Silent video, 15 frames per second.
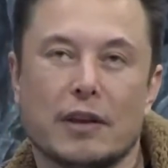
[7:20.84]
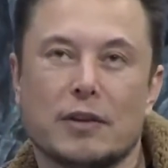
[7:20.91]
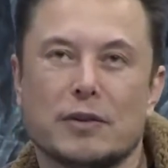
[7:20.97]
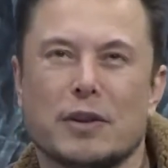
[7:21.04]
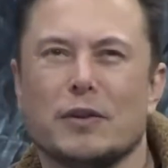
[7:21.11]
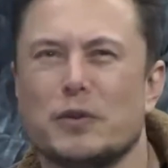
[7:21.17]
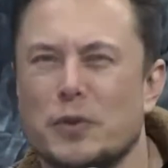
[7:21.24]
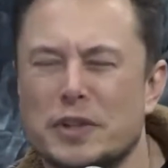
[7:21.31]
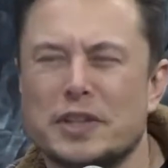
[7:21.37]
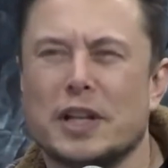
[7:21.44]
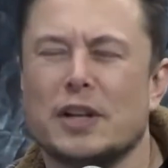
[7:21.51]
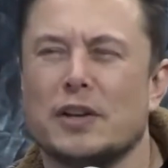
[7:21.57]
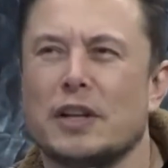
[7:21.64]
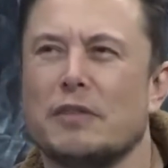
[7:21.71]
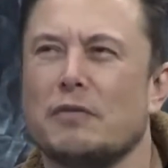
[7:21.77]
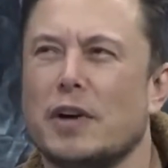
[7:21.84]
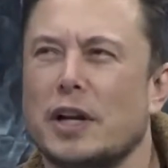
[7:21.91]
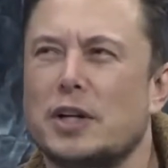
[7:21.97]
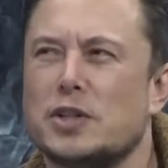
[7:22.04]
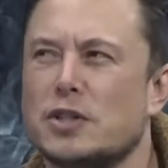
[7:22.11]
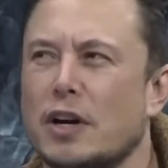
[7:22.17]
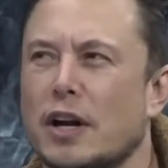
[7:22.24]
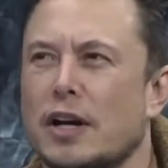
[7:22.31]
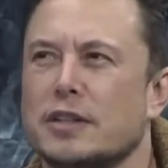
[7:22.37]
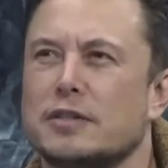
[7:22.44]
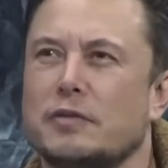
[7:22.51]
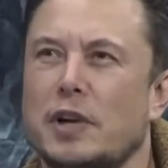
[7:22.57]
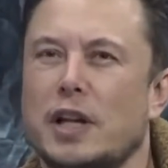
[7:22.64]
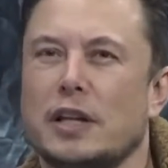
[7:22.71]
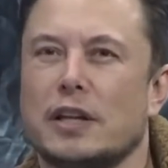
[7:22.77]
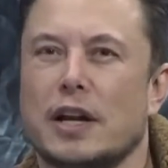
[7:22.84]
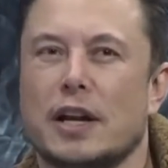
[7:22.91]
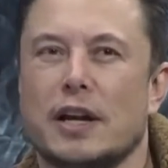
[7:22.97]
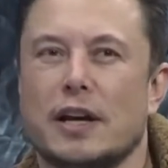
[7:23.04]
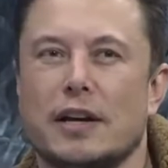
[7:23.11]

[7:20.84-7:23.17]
So recently learned that money shot has a meaning that